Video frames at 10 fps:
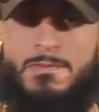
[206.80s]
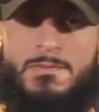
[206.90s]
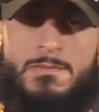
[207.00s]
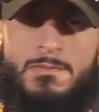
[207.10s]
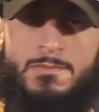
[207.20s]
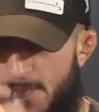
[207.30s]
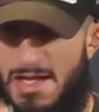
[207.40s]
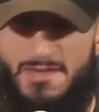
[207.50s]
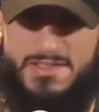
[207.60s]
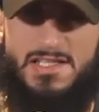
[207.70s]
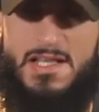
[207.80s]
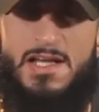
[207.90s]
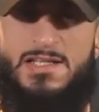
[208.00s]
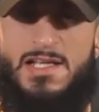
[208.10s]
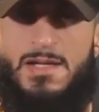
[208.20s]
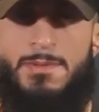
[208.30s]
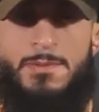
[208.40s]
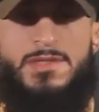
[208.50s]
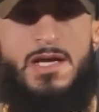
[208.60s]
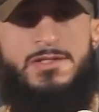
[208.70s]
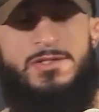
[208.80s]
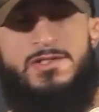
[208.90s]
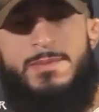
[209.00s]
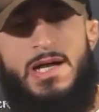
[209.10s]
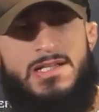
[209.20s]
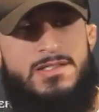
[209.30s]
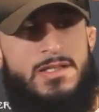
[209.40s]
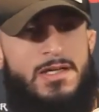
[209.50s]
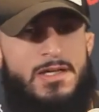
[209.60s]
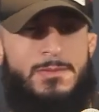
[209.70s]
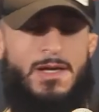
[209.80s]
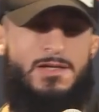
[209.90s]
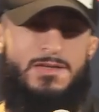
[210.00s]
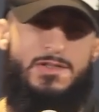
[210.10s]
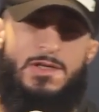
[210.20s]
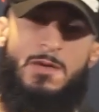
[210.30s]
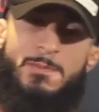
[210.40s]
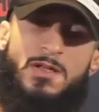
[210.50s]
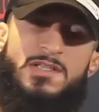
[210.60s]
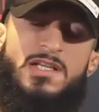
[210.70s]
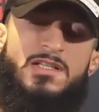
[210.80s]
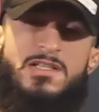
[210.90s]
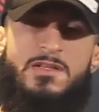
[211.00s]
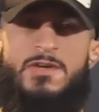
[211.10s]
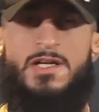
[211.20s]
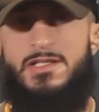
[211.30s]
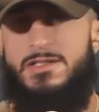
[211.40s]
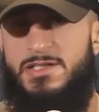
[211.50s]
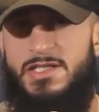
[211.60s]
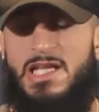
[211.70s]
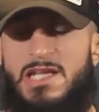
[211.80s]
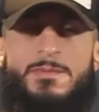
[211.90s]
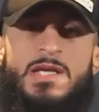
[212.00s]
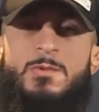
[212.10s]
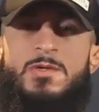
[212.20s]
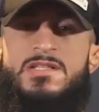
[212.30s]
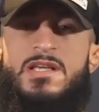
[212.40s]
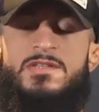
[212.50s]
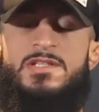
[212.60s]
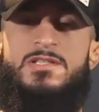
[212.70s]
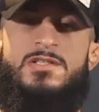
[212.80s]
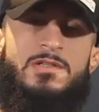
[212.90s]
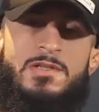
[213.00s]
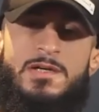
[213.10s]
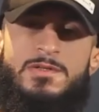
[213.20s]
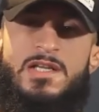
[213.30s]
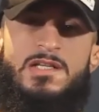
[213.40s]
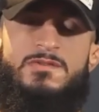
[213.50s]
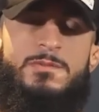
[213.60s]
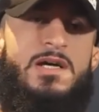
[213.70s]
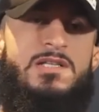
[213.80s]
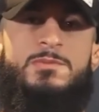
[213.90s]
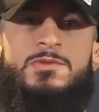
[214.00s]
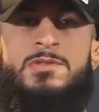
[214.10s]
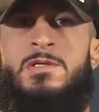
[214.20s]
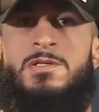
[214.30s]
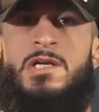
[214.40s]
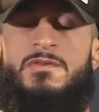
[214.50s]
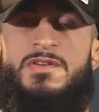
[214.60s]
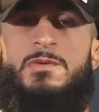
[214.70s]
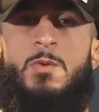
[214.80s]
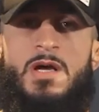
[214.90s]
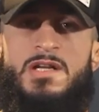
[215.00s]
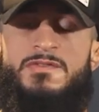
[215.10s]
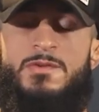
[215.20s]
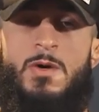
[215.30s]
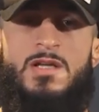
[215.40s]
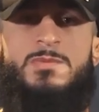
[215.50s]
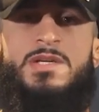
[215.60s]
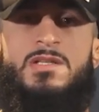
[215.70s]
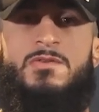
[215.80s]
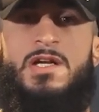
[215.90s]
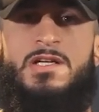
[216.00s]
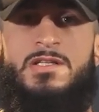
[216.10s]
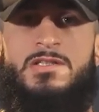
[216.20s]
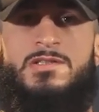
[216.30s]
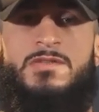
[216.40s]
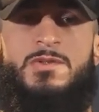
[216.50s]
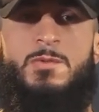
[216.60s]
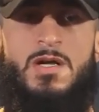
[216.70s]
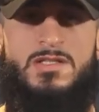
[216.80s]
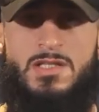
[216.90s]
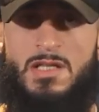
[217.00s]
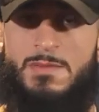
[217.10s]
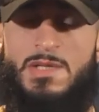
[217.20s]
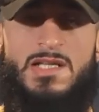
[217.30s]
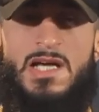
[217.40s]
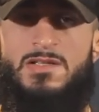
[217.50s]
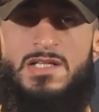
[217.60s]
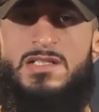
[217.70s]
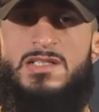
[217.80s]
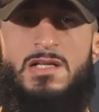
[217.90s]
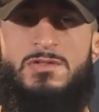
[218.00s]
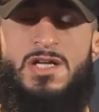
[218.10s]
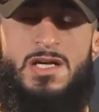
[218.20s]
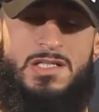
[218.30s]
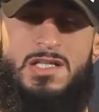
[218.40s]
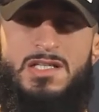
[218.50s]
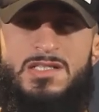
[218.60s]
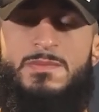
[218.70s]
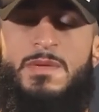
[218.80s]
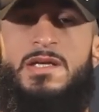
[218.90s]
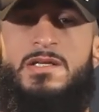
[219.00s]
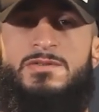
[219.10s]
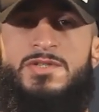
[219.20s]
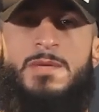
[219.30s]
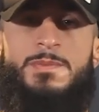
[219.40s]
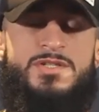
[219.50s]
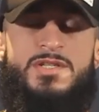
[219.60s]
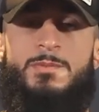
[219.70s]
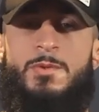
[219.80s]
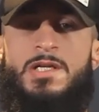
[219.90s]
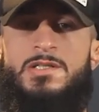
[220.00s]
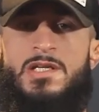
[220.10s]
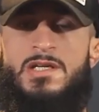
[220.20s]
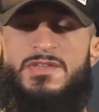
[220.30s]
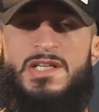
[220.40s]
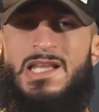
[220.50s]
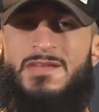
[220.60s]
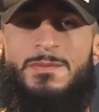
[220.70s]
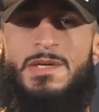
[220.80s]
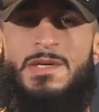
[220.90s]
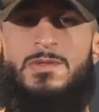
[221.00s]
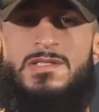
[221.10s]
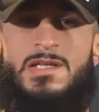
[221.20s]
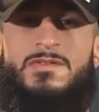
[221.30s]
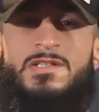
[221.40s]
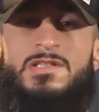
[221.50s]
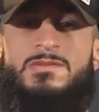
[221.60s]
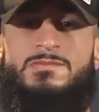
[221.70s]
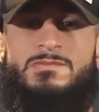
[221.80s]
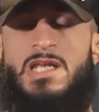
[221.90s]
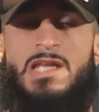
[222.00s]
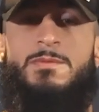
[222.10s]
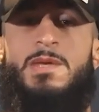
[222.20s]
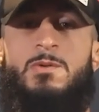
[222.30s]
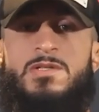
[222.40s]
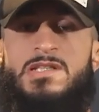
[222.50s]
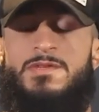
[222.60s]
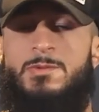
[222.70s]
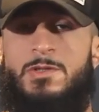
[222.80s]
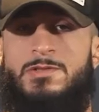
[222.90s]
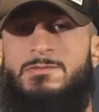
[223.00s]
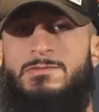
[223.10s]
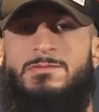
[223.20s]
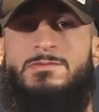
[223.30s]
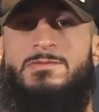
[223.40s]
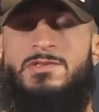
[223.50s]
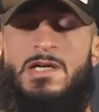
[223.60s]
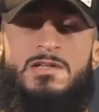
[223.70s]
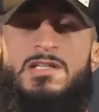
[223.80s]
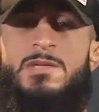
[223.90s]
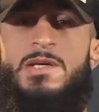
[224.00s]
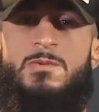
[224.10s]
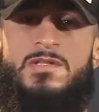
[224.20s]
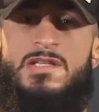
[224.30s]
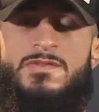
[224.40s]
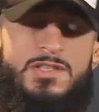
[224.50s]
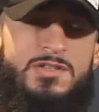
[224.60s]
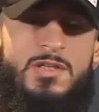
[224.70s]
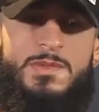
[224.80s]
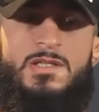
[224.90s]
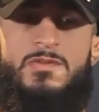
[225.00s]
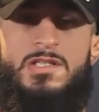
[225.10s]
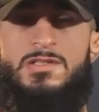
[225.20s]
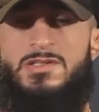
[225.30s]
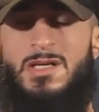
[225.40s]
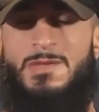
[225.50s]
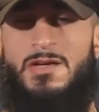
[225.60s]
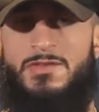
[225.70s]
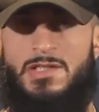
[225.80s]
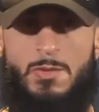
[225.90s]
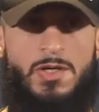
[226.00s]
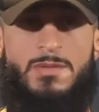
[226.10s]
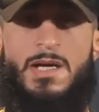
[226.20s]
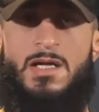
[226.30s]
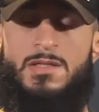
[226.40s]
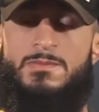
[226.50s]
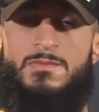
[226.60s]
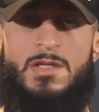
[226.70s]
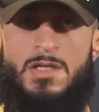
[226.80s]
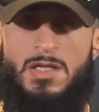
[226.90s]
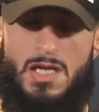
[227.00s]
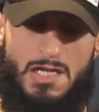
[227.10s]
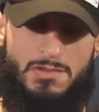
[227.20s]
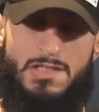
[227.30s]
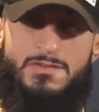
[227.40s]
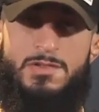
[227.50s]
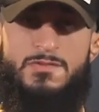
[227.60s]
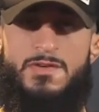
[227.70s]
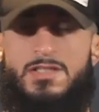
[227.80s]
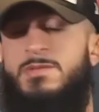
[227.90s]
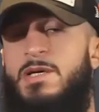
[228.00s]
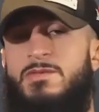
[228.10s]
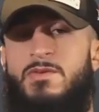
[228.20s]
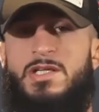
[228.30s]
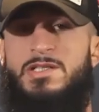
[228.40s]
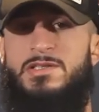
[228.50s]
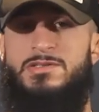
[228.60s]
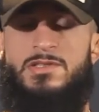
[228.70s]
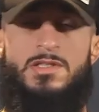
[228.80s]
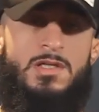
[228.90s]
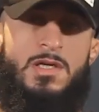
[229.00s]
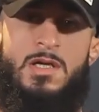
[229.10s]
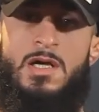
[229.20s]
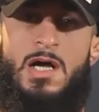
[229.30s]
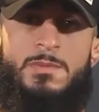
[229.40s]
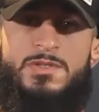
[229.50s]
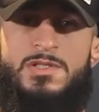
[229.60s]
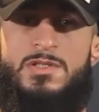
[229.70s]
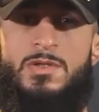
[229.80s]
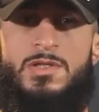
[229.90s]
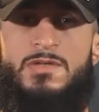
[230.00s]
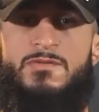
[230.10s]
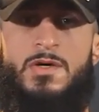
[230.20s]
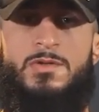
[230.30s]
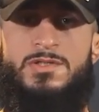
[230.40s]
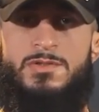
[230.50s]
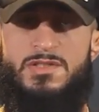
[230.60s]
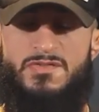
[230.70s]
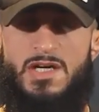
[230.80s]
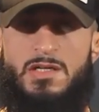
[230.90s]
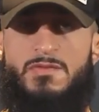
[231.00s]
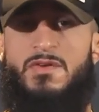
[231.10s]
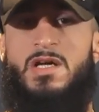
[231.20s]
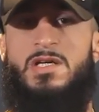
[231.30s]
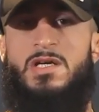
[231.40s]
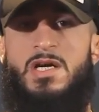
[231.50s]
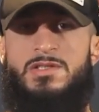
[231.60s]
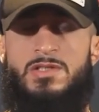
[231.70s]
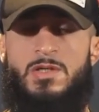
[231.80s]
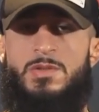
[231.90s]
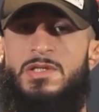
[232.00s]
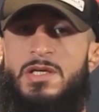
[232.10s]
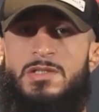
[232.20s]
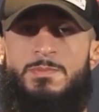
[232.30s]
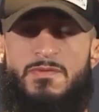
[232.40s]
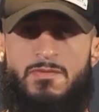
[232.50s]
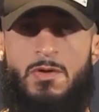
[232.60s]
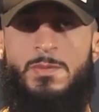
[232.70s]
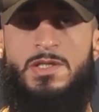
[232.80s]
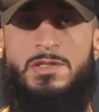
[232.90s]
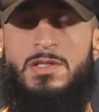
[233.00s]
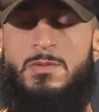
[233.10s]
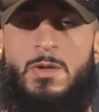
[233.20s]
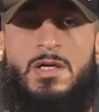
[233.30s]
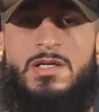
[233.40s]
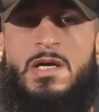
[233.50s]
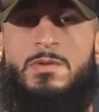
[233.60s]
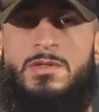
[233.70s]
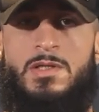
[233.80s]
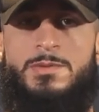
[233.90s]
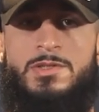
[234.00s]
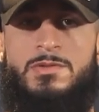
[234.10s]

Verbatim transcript: Is I've seen that, that I bumped down two spots. Um, I don't even know how Paul Daley's in the rankings. He can't even make one seventy, so how is that even possible? You know, if he, and if he wants to be in the rankings, if he wants to climb that ladder and get a title shot, he needs to make championship weight. And if he can't even make one seventy, can't even make one seventy-one. So how is he going to make one seventy? He shouldn't be in the rankings. I'm not really worried about it. I don't give two fucks about the rankings. I'm just looking forward to this fight on Friday night, to go in there performing and walking out with a W.